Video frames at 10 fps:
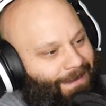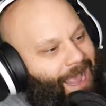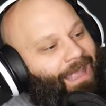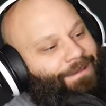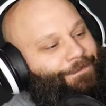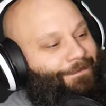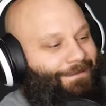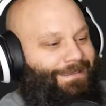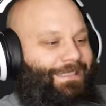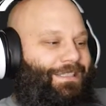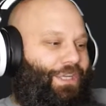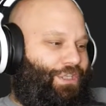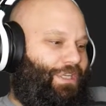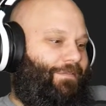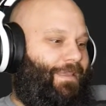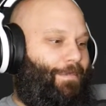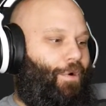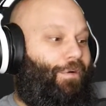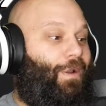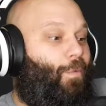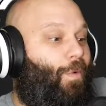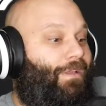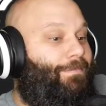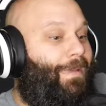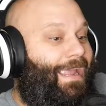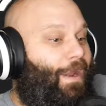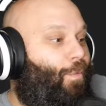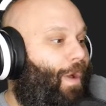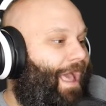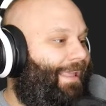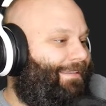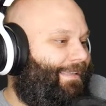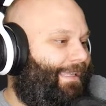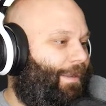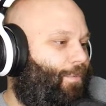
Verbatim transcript: Kyle's first decision of the morning was made wisely.